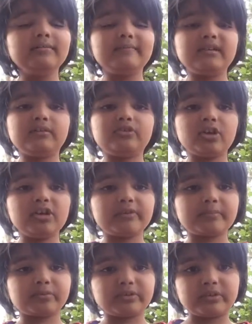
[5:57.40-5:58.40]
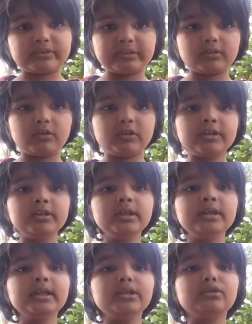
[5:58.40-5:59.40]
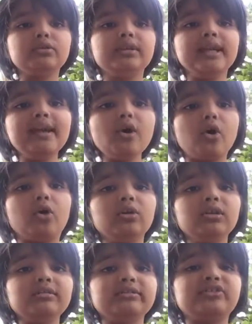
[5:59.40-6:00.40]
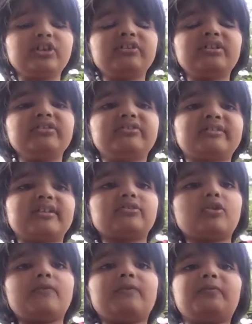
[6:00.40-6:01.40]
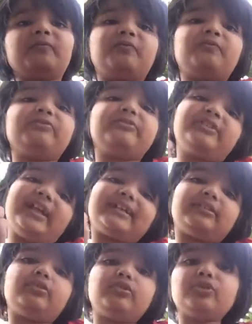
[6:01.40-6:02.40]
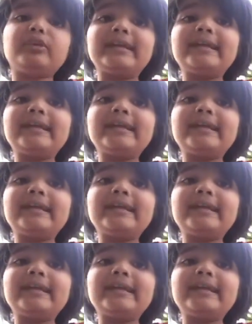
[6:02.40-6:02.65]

sorry if I pronounced that wrong, they all just consist of like 3